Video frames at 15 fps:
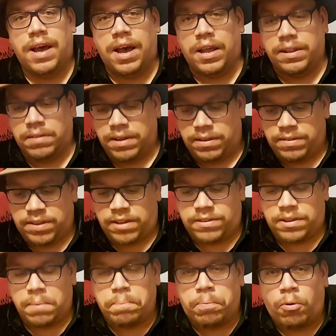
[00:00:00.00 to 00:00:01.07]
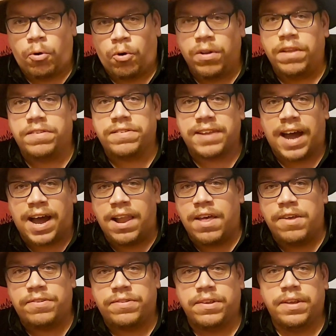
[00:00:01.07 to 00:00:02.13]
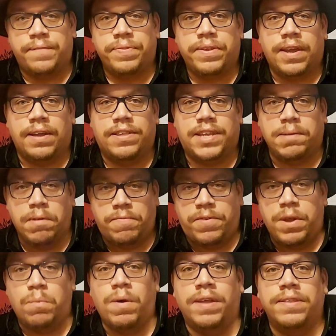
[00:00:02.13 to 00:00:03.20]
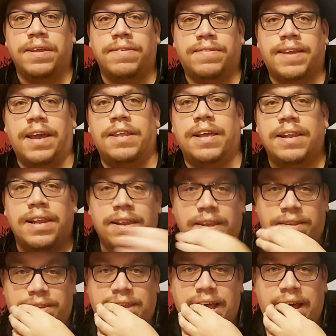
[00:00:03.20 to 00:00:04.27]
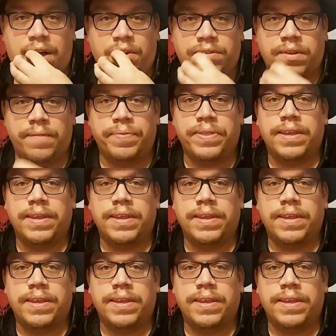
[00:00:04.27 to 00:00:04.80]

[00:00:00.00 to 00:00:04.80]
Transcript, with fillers: And it says that Paul and Silas and Timothy went and stayed at Lydia's house.